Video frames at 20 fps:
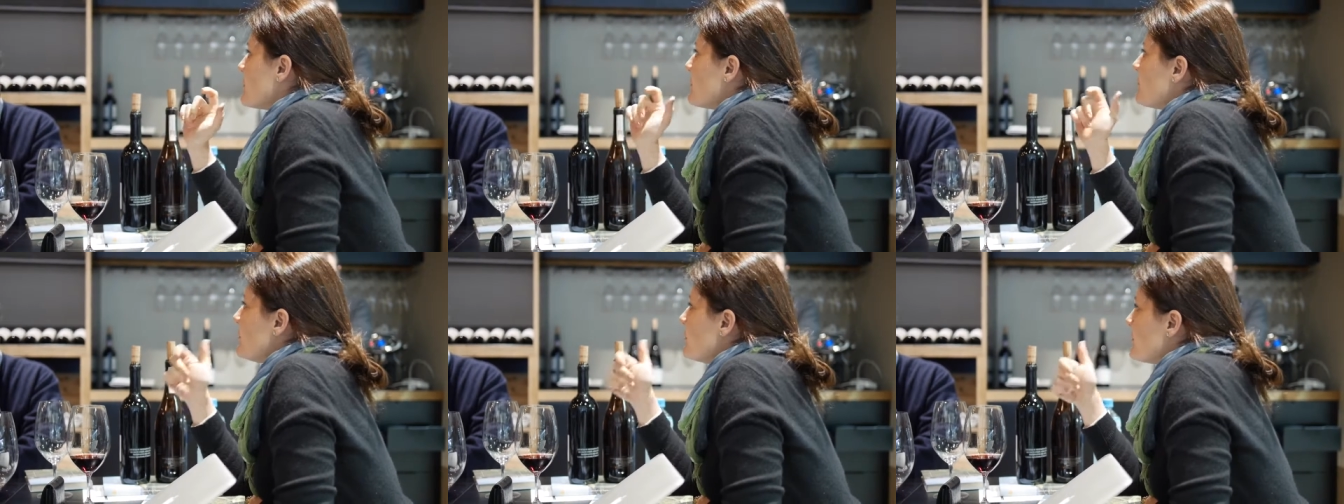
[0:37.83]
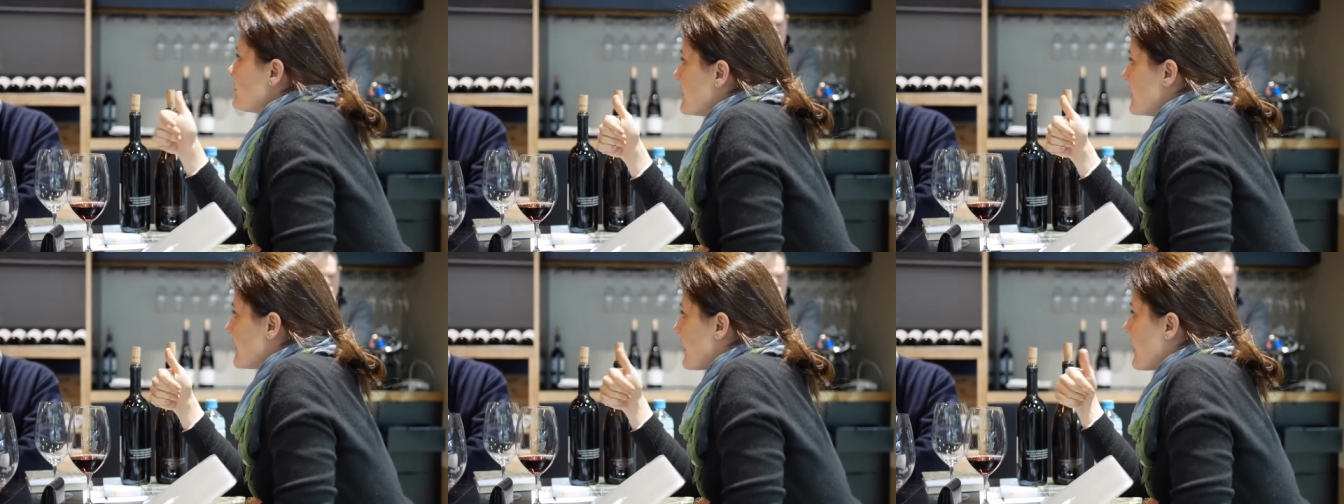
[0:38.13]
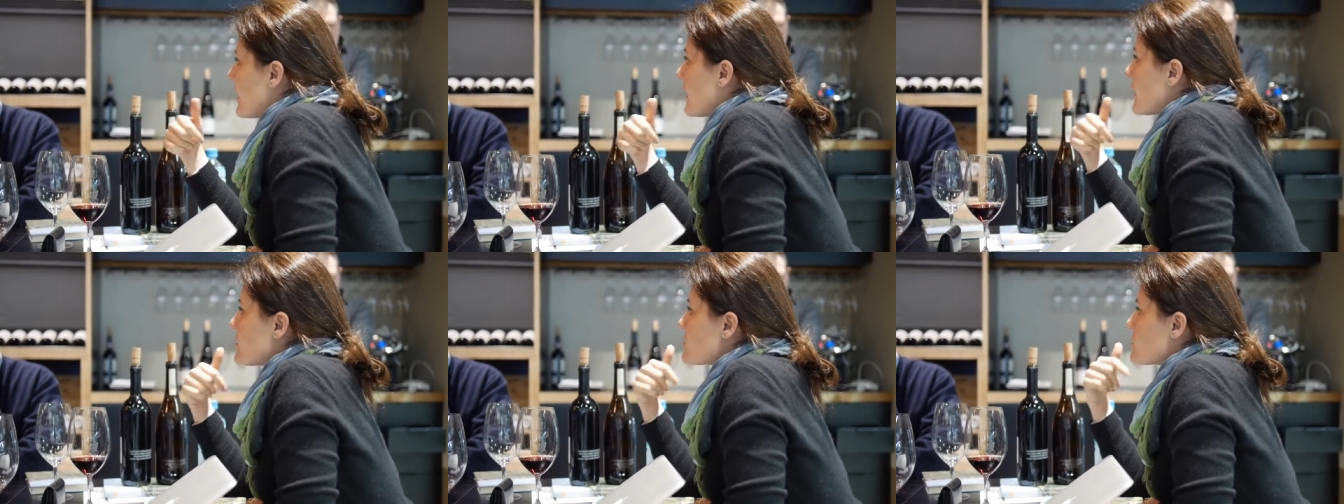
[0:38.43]

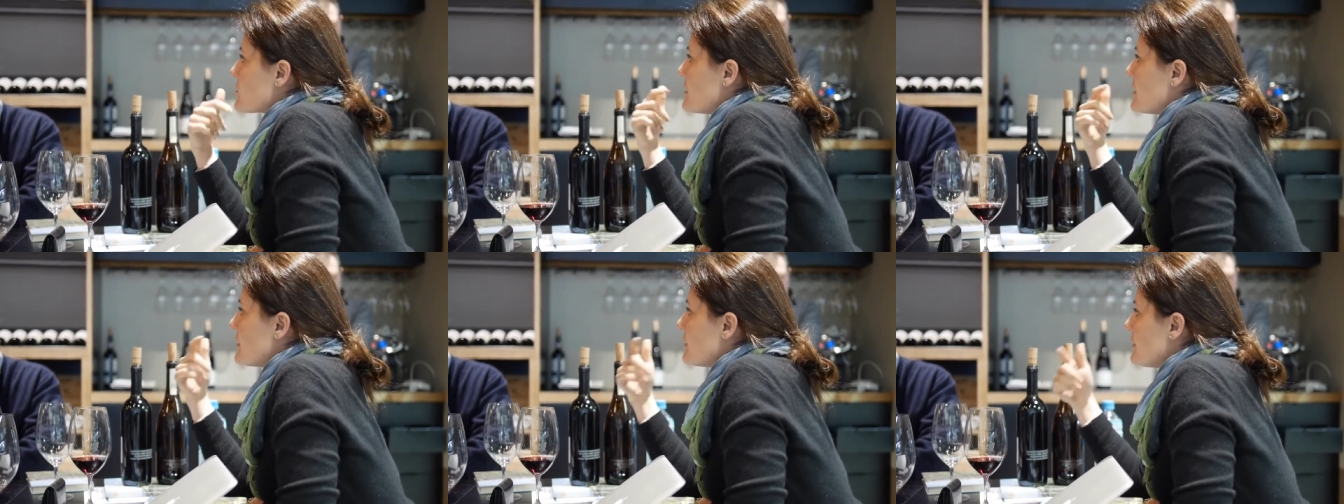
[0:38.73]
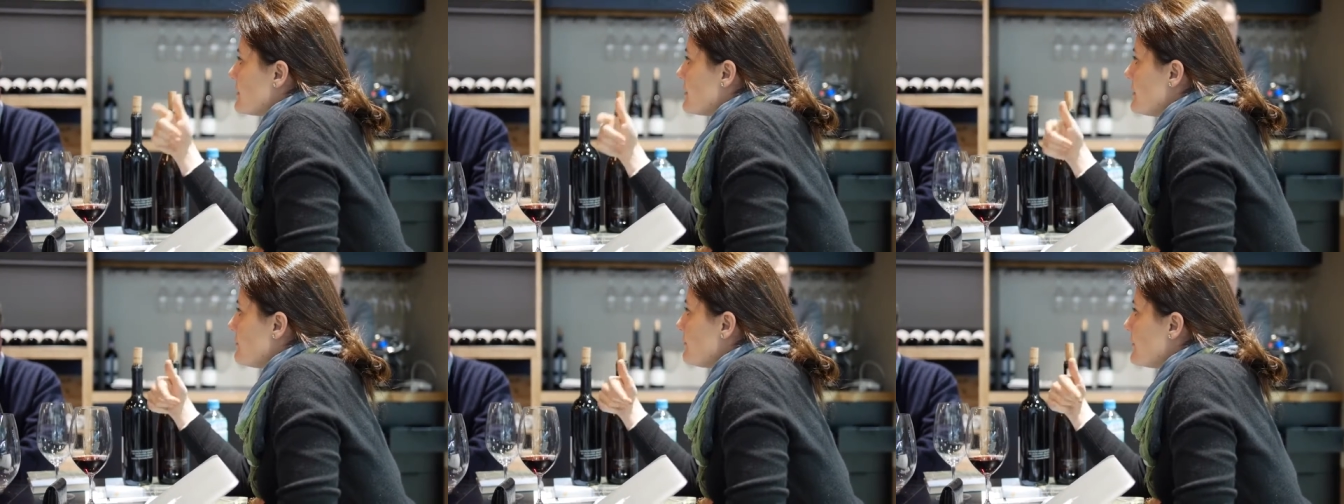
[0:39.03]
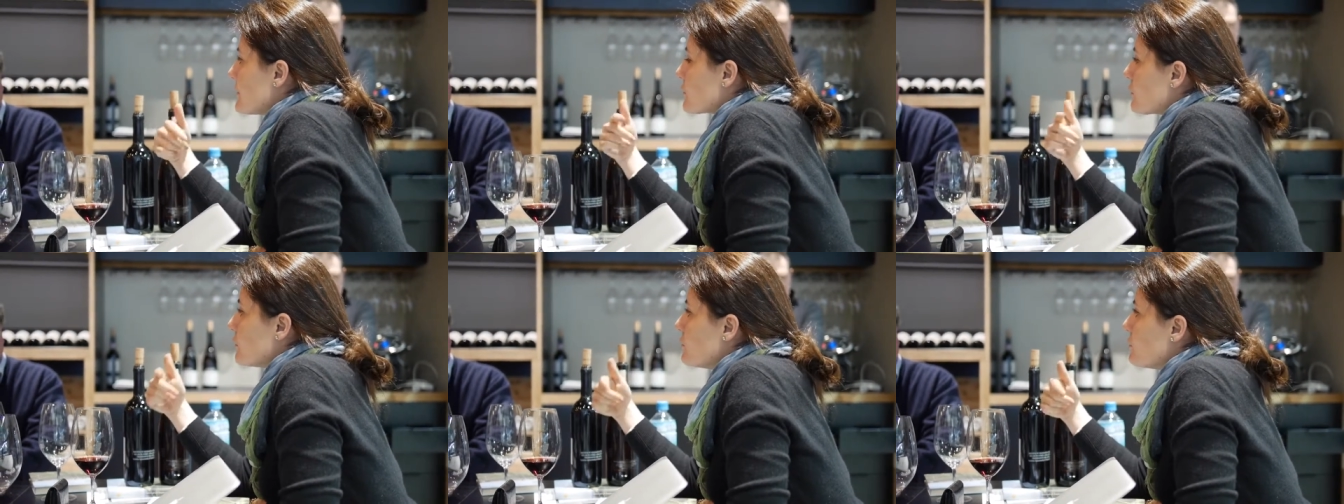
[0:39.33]
1500, in
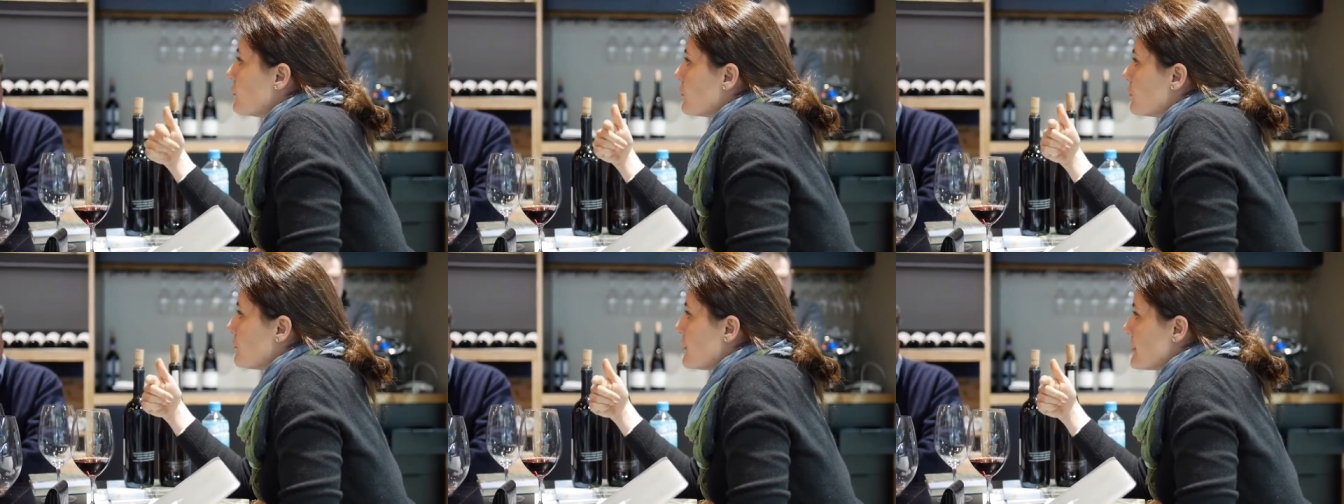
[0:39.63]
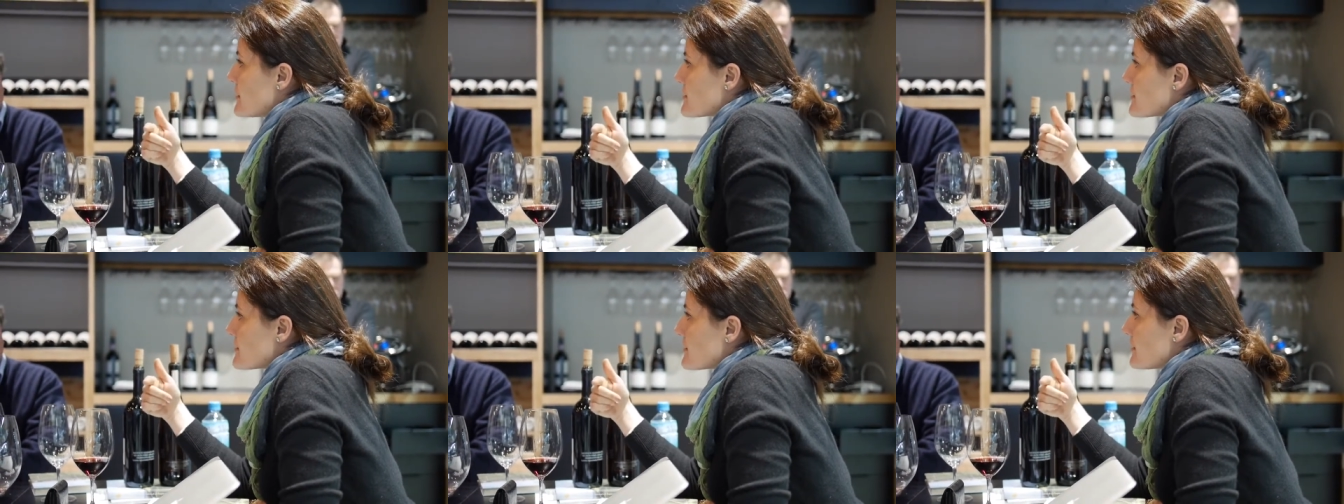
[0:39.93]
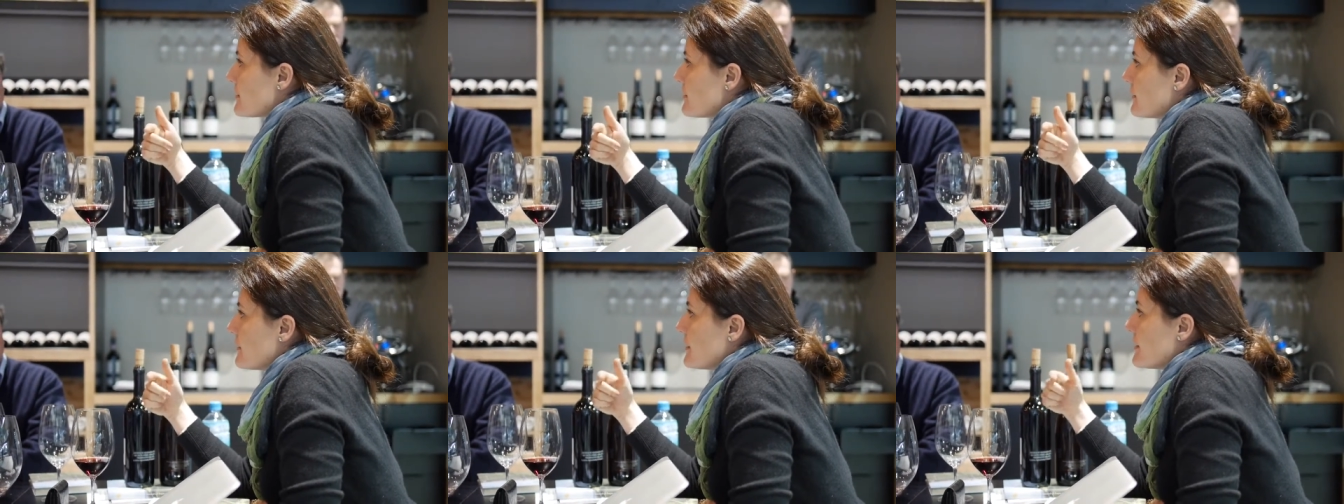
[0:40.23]
difficult moments,
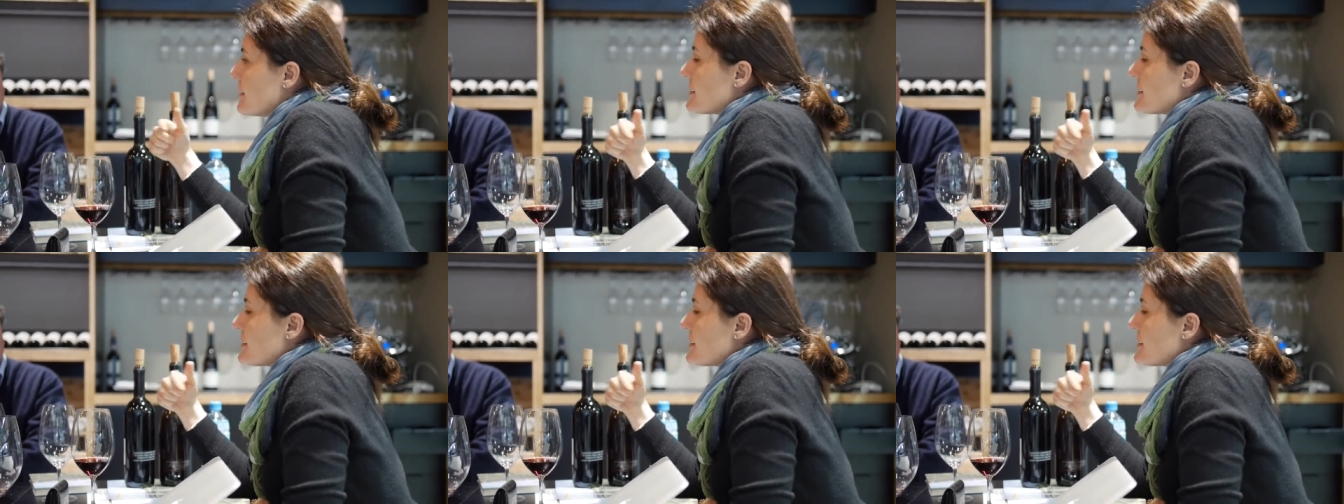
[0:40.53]
uh,